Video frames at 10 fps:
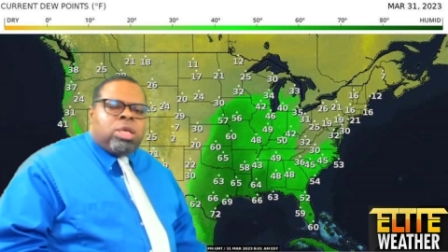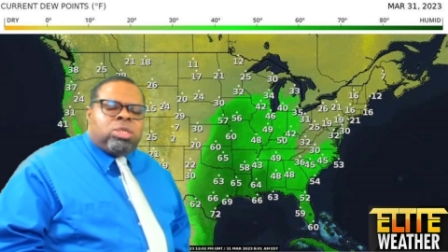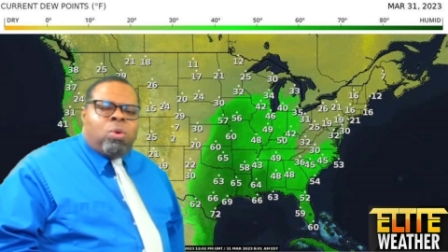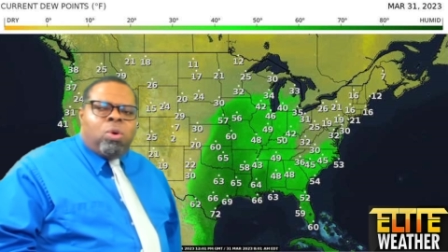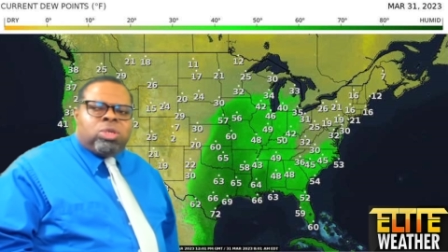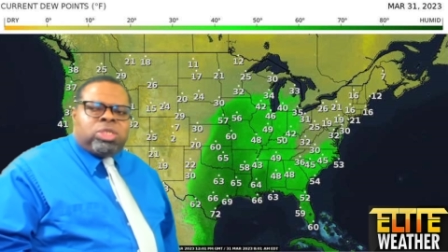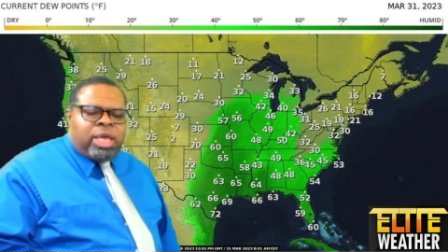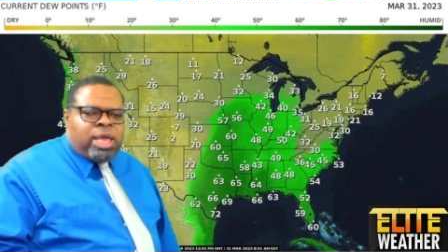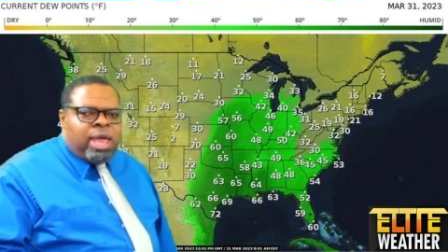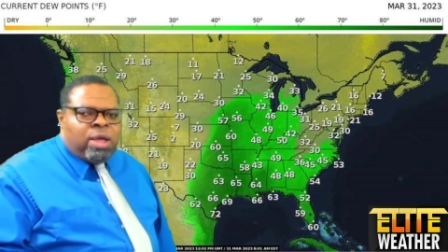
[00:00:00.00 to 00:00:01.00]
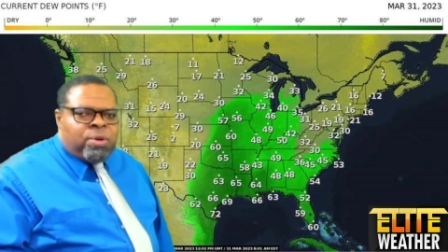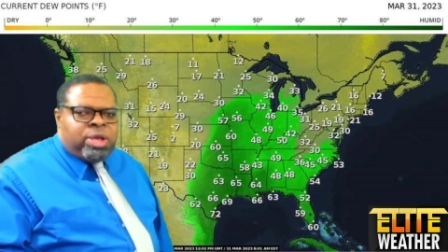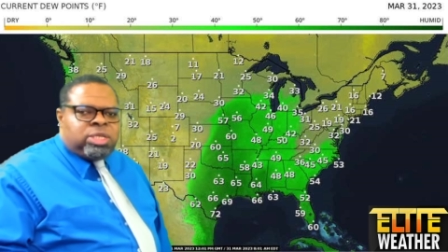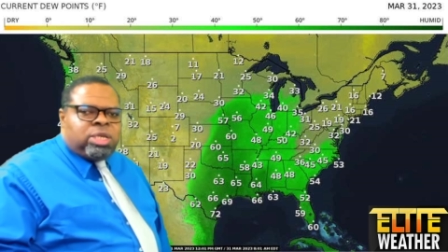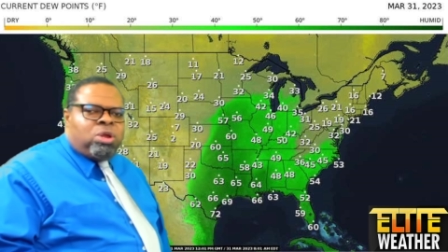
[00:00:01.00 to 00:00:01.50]
So we'll see
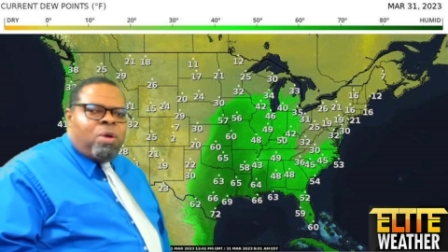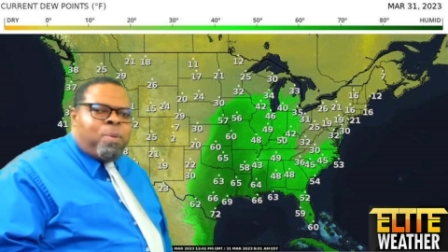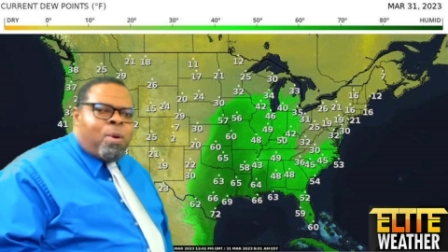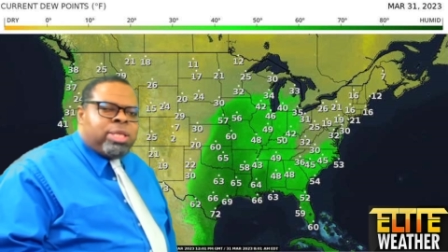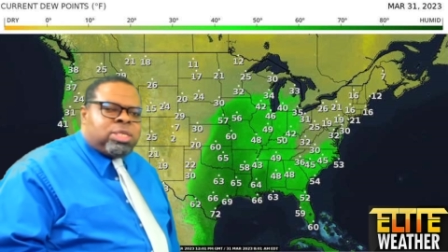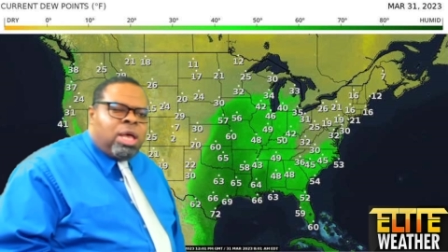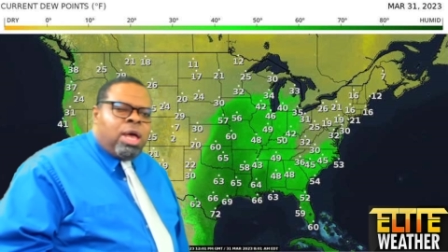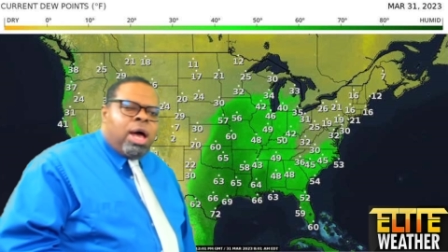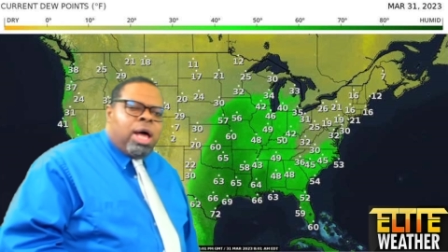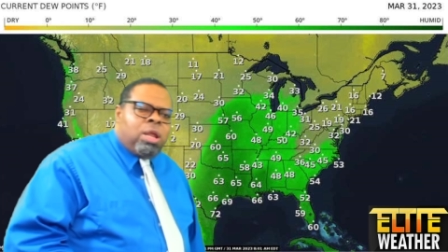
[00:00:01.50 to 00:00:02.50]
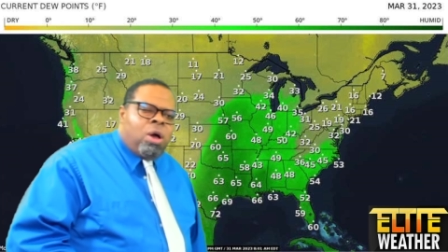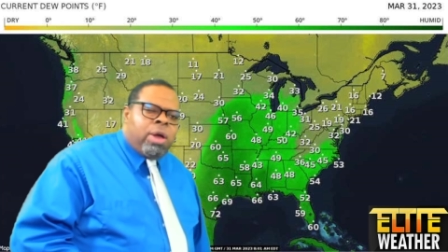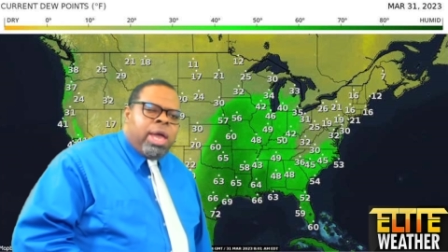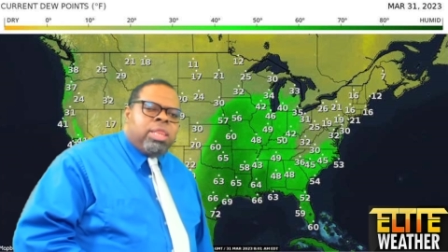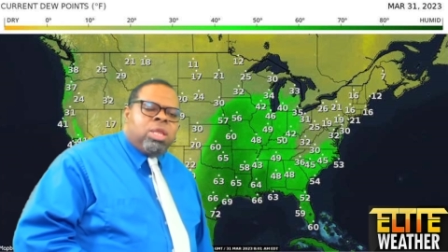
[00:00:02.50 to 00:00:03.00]
increasing dew points
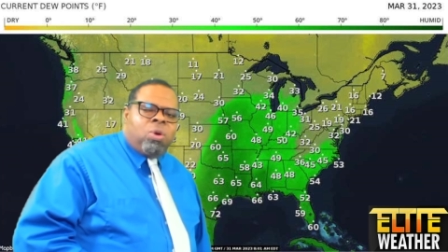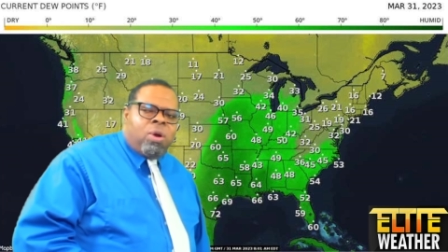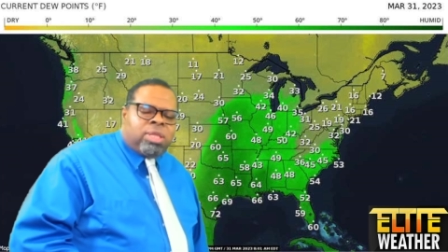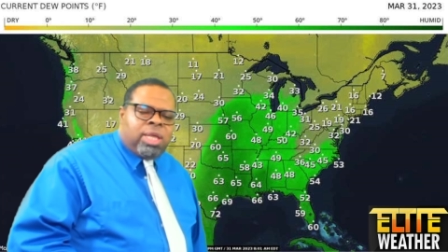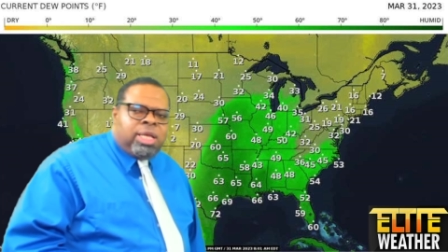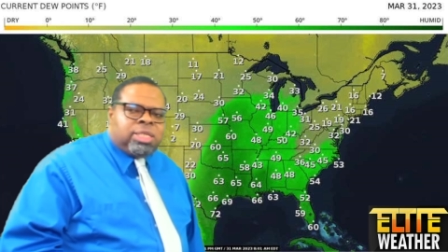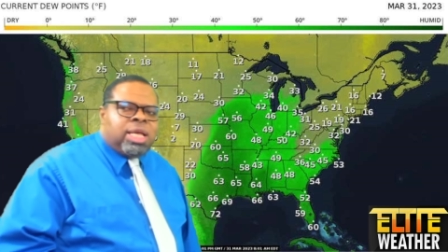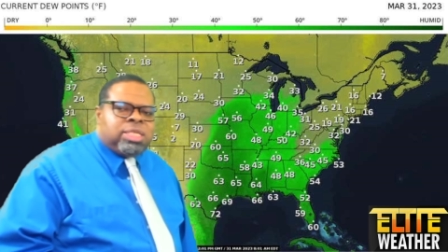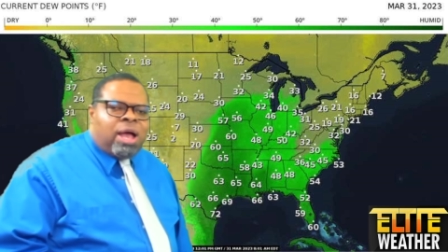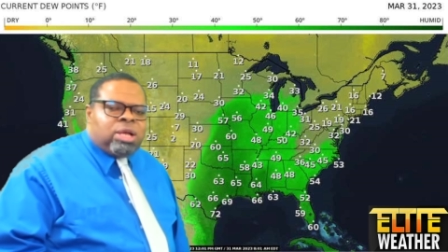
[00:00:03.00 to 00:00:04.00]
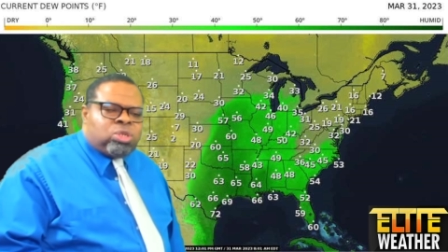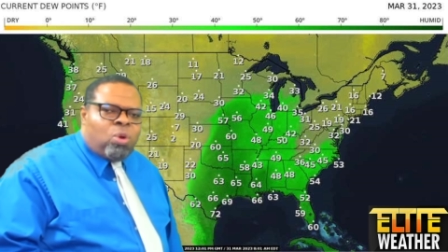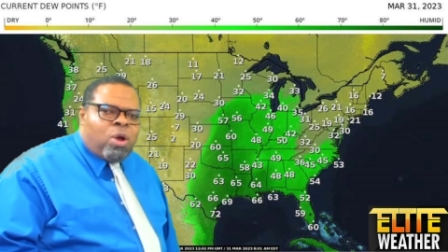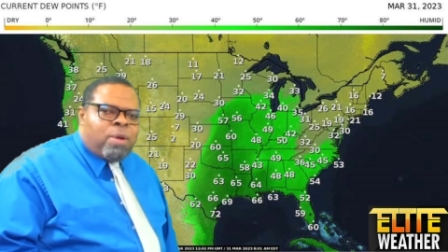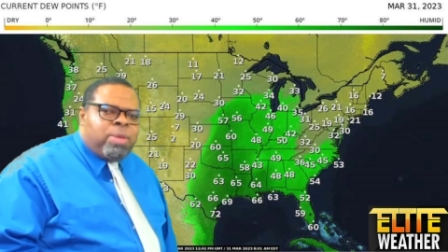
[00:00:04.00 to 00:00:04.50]
along in the northeast as our
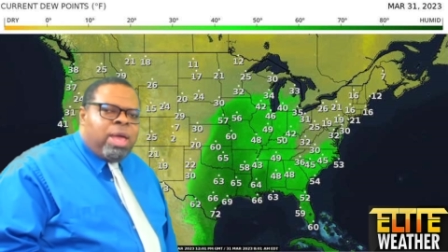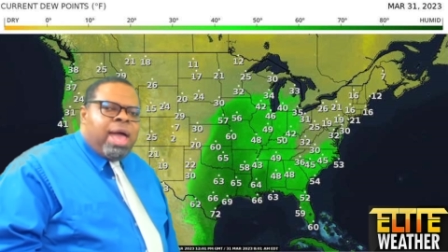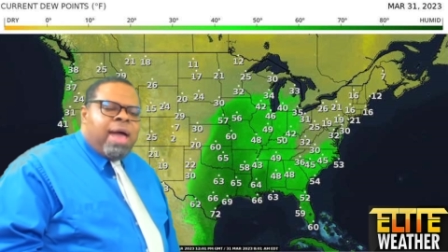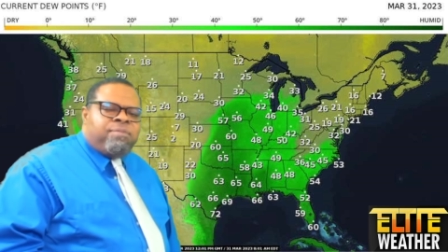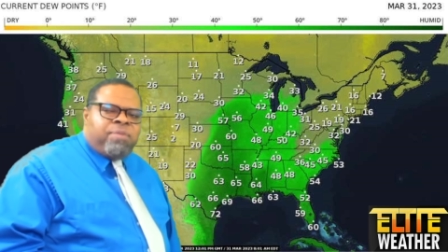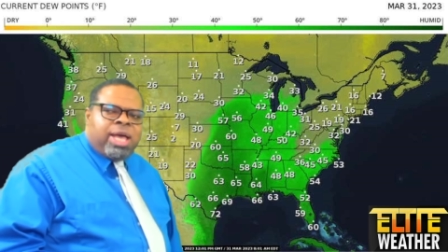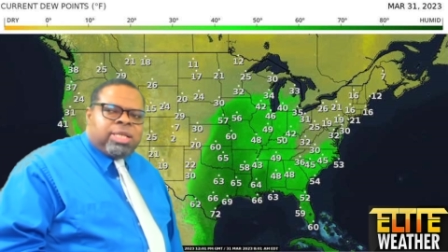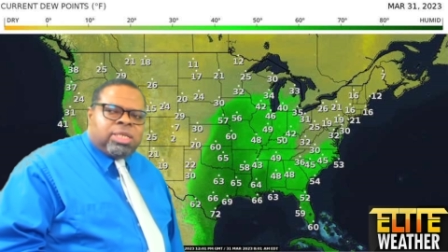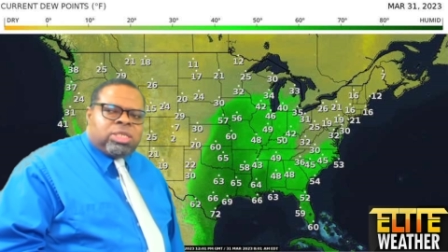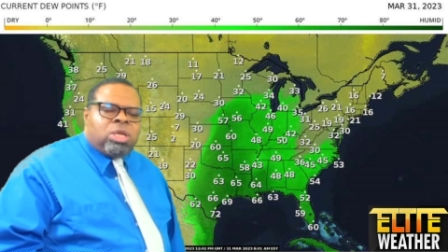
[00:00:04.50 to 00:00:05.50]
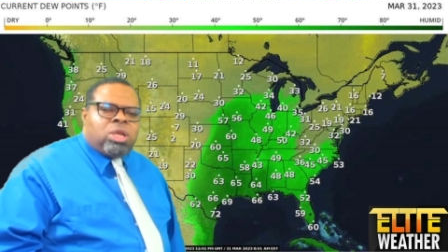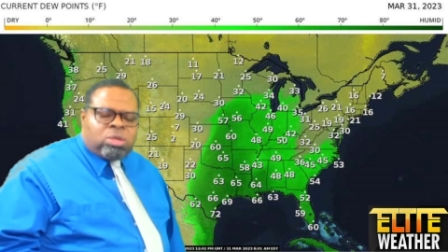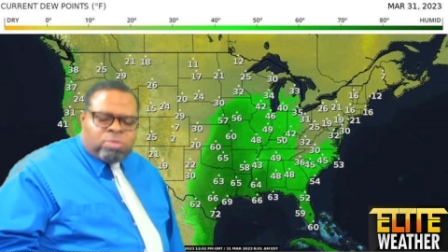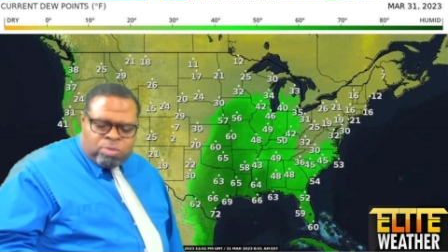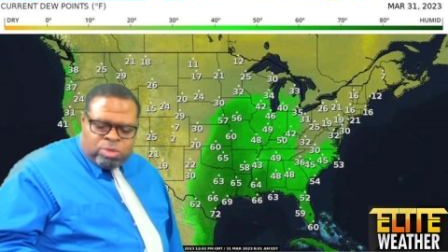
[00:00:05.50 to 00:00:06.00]
storm advances
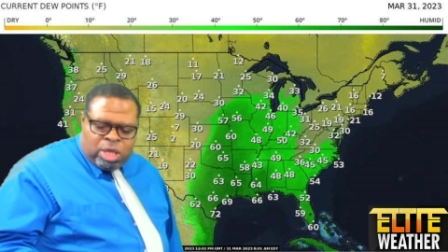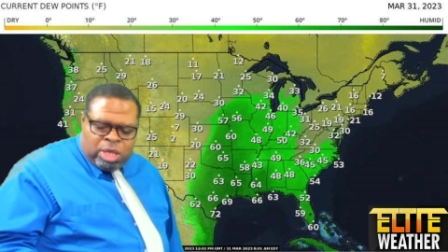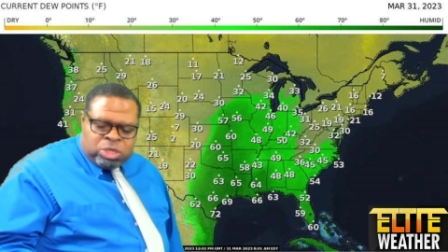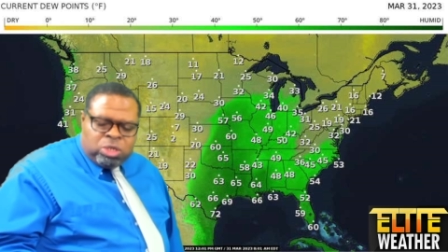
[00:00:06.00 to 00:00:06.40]
to